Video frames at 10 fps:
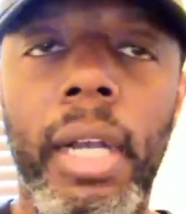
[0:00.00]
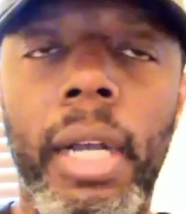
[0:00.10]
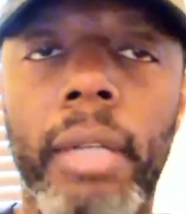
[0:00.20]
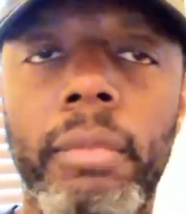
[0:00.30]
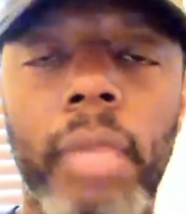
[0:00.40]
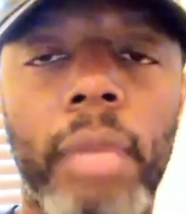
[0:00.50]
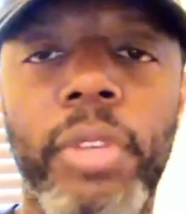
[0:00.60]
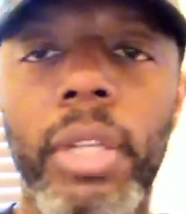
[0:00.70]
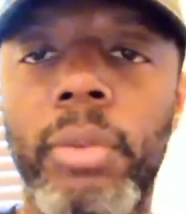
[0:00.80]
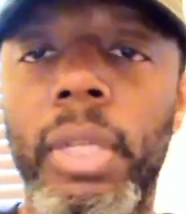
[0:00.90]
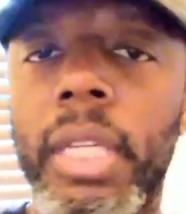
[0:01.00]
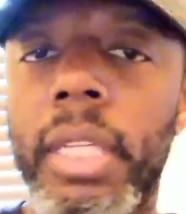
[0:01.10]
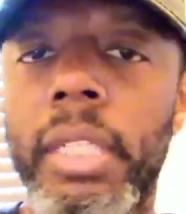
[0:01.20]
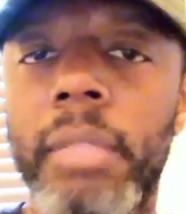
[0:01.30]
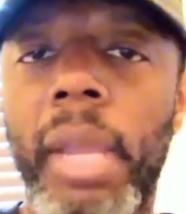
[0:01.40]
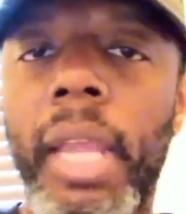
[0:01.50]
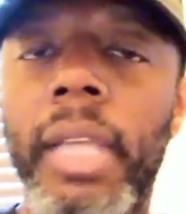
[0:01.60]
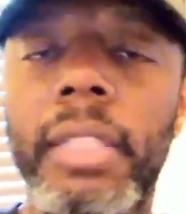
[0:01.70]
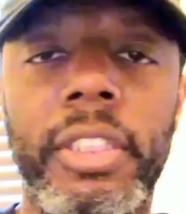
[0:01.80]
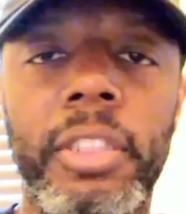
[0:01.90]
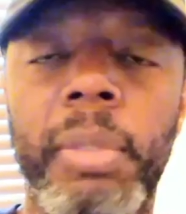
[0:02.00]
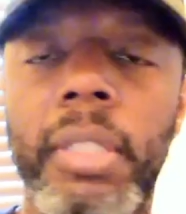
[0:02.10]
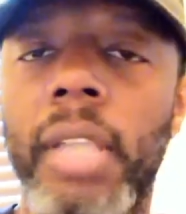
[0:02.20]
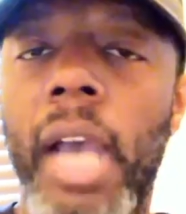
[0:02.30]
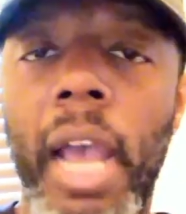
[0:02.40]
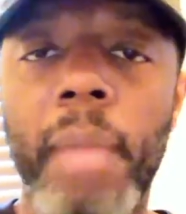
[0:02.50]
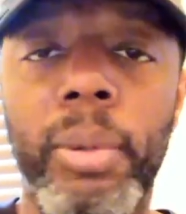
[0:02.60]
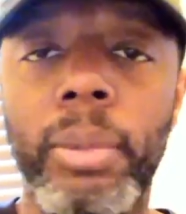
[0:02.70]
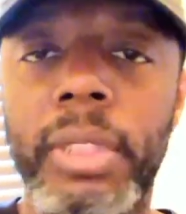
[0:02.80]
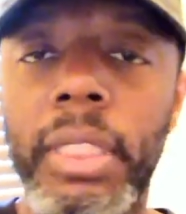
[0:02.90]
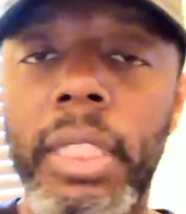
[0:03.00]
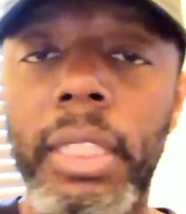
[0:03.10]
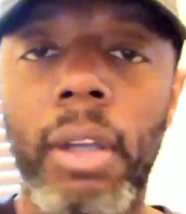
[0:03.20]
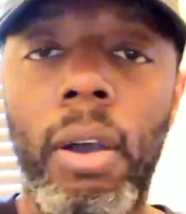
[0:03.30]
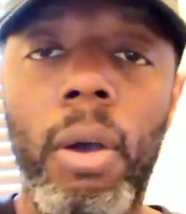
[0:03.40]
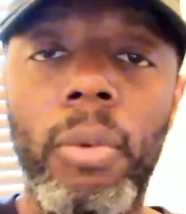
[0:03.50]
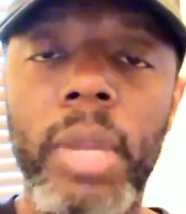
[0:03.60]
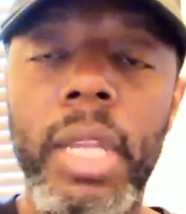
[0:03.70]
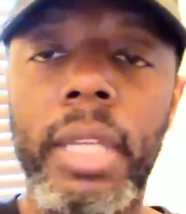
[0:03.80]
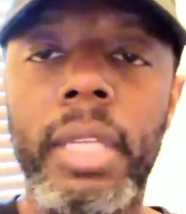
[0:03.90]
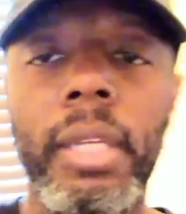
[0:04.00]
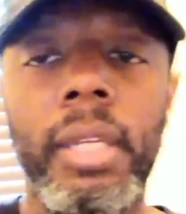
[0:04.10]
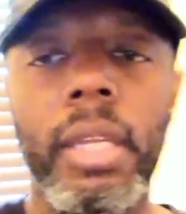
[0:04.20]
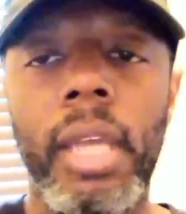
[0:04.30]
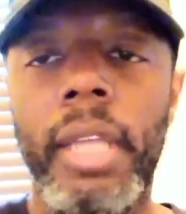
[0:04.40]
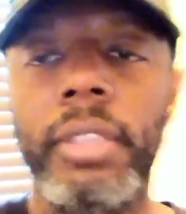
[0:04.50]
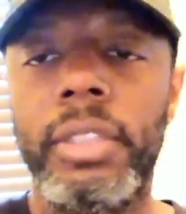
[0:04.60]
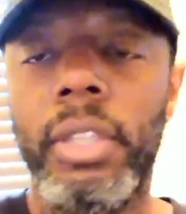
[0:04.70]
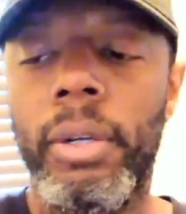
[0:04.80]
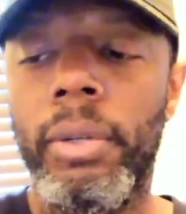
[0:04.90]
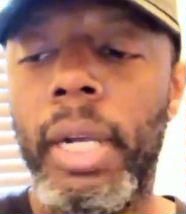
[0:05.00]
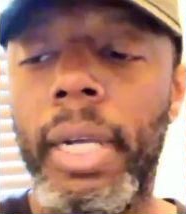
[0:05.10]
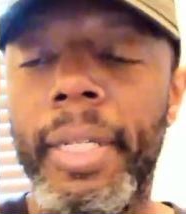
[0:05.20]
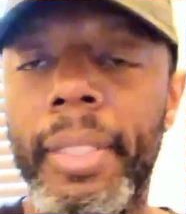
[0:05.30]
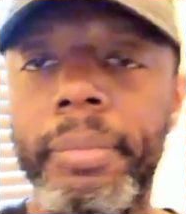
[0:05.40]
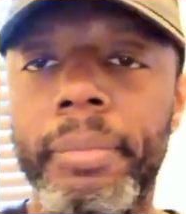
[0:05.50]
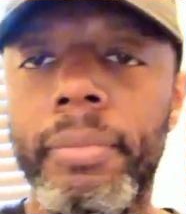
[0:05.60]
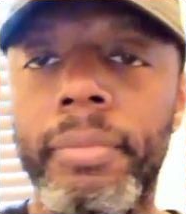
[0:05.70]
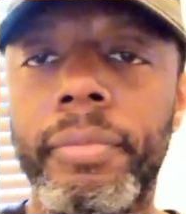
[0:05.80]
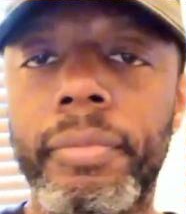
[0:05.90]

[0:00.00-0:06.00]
Um, I'm feeling really good, man. Just been high protein all week, and so um,